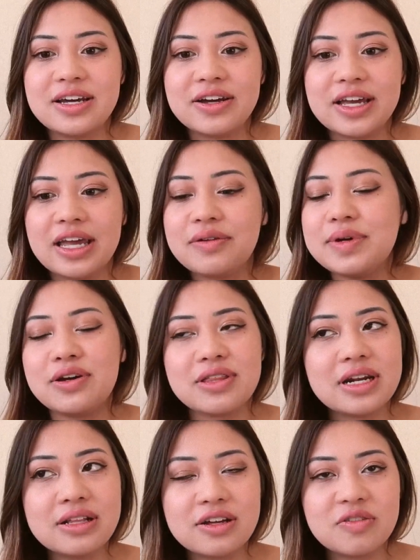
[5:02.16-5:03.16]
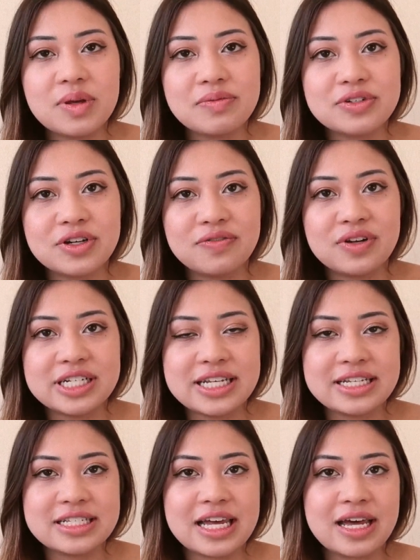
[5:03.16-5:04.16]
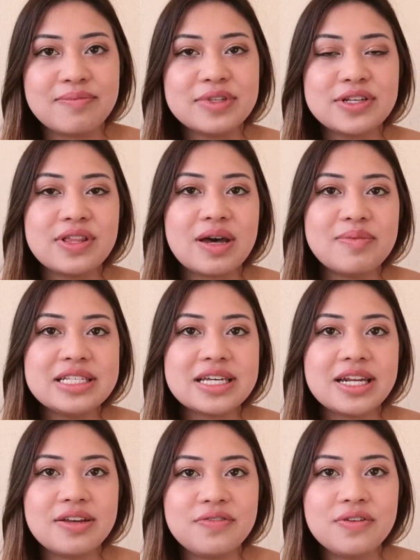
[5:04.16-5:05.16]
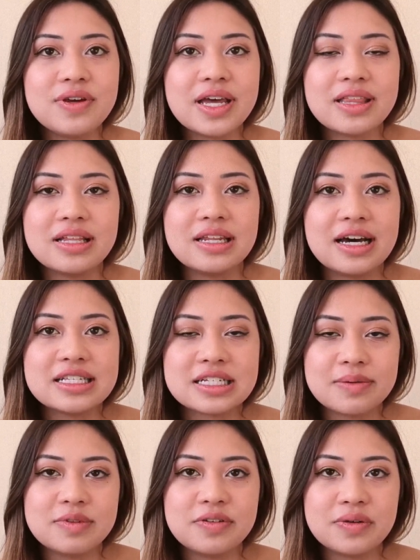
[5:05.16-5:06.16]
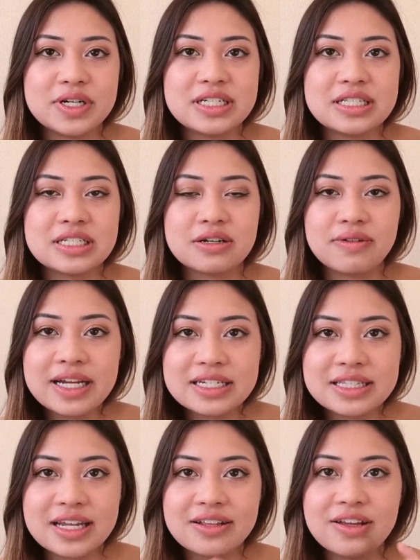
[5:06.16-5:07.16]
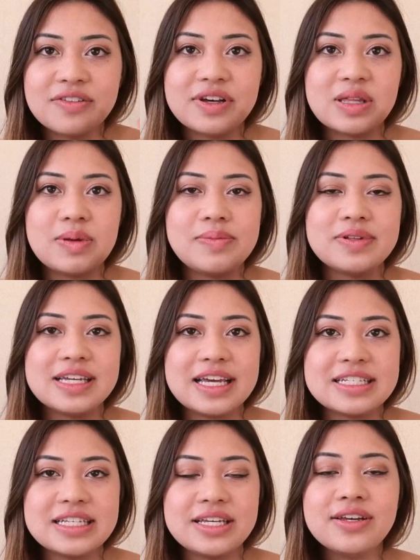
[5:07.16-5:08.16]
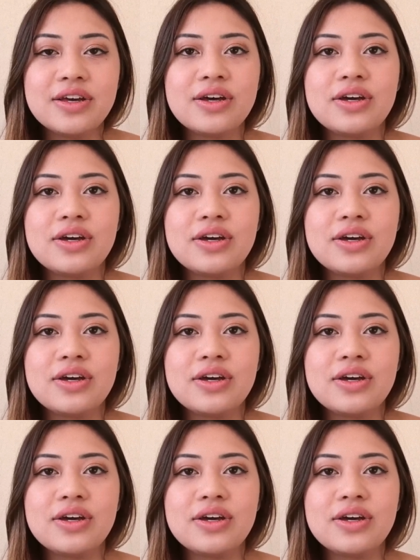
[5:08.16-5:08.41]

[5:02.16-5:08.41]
okay, we know that a lot of people don't finish the exam, so that means that if you get the last couple of questions correct that a lot of other people are guessing,